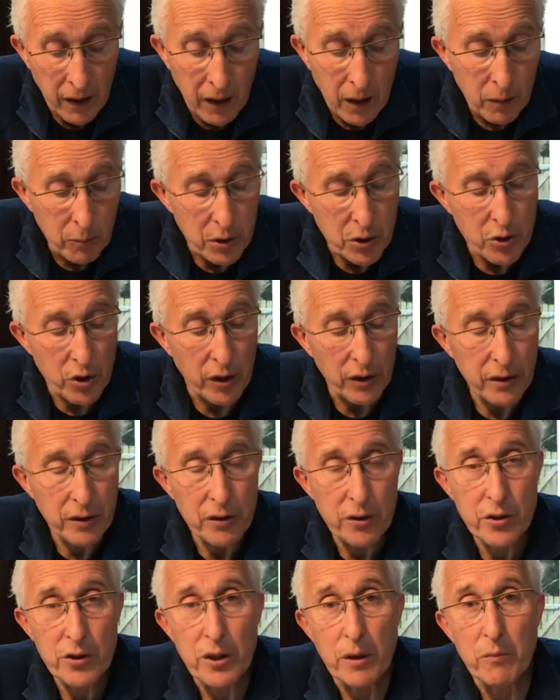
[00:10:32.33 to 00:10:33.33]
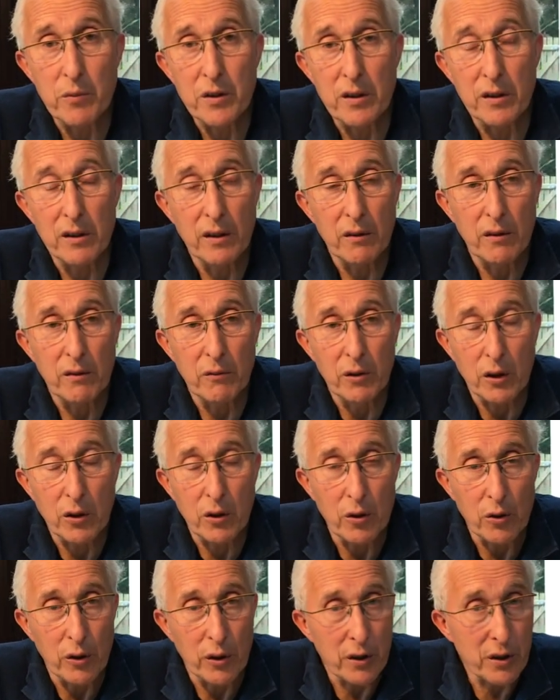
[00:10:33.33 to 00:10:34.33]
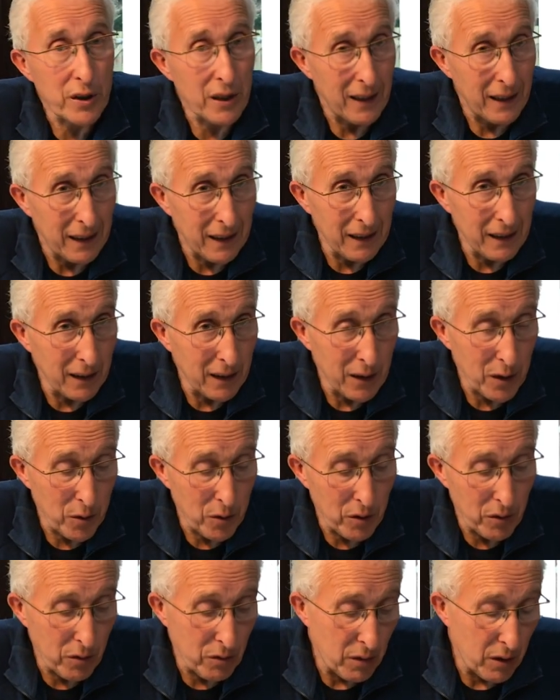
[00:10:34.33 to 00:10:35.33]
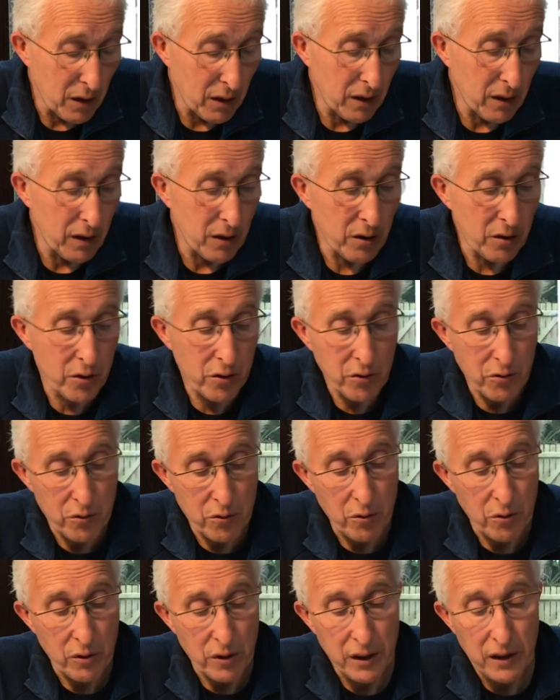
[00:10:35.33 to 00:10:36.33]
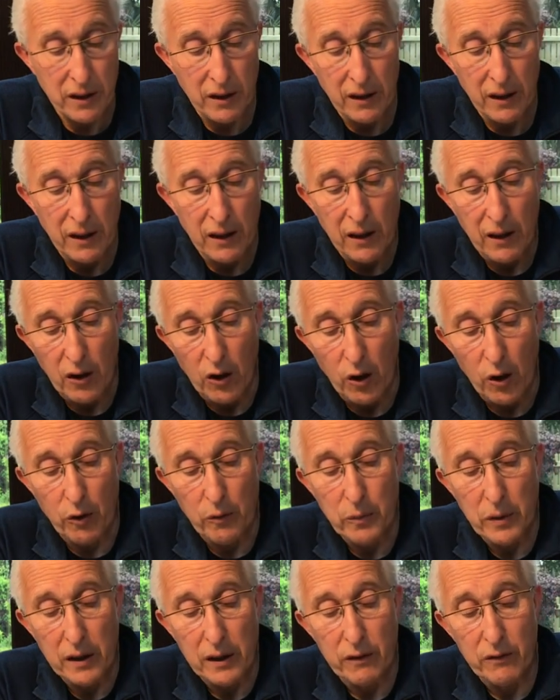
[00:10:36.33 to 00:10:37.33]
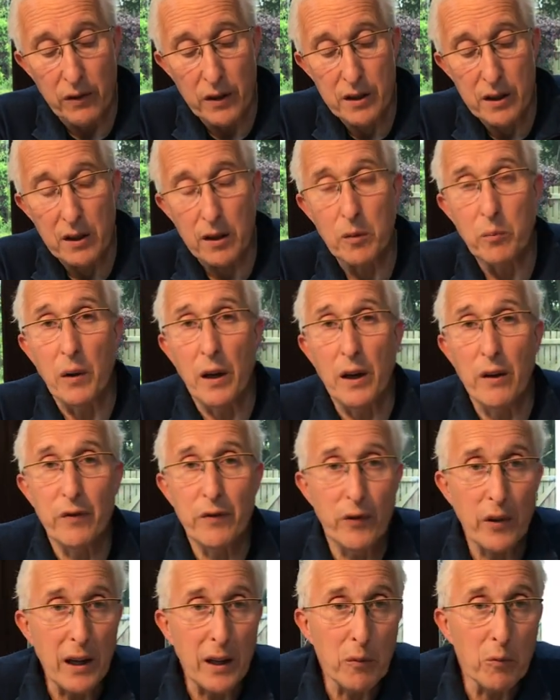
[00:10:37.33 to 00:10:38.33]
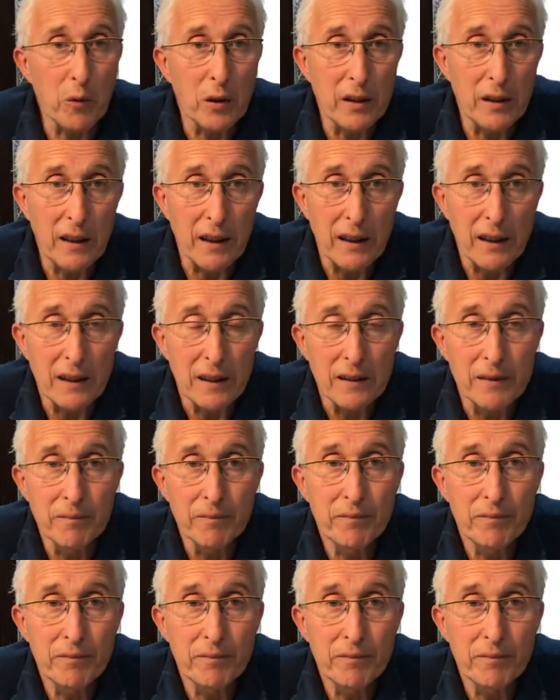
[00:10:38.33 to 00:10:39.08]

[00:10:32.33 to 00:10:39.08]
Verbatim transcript: But Jonathan Simpson records in his, in his story of being visited by a friend one day.